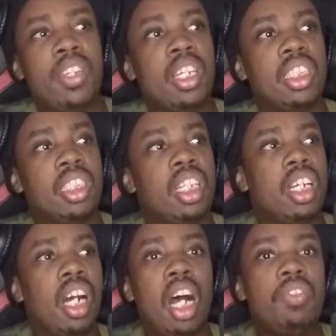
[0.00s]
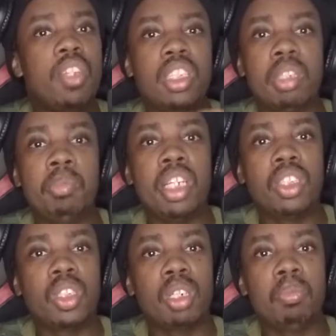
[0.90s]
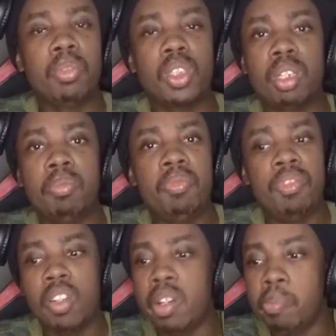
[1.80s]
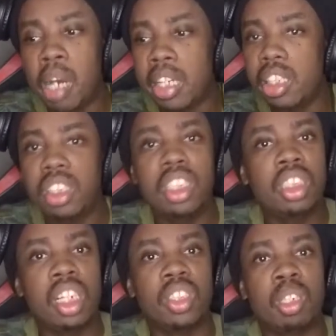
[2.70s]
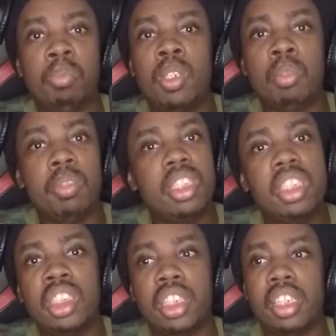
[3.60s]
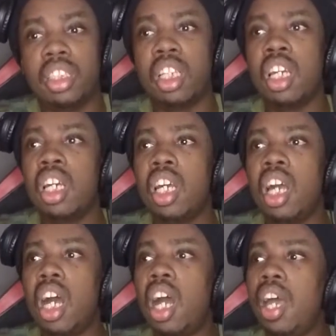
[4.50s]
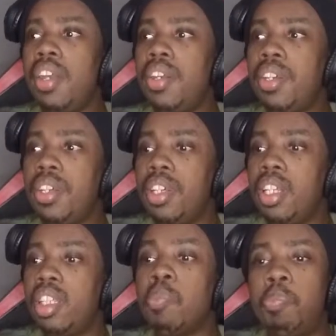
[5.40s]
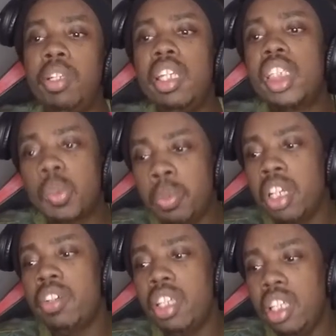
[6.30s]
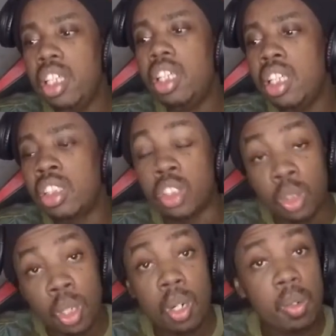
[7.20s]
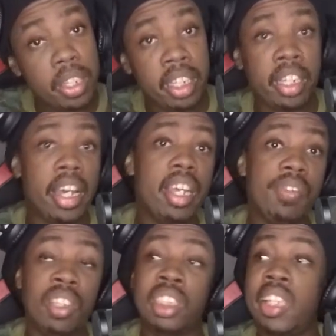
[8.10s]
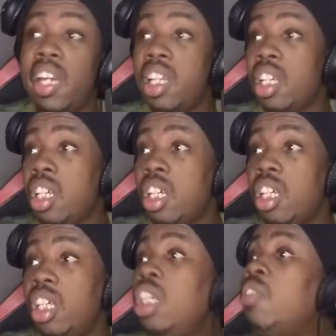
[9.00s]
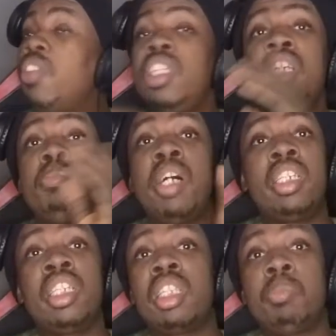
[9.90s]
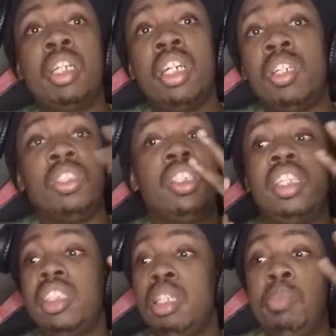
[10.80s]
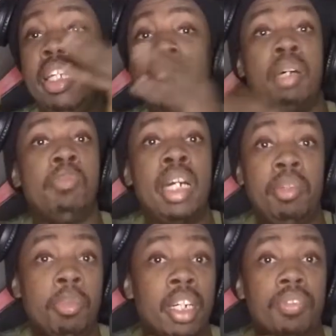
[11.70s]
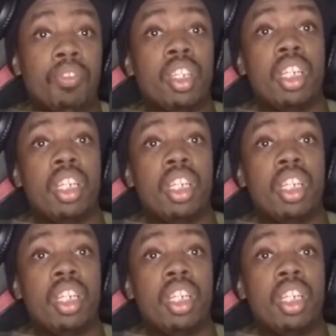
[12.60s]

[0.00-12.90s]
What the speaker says: He has obviously made some very bad decisions, some dumb decisions. And the place where he is now in life is like every day the man get up on a cuss. That's say the man is a madman.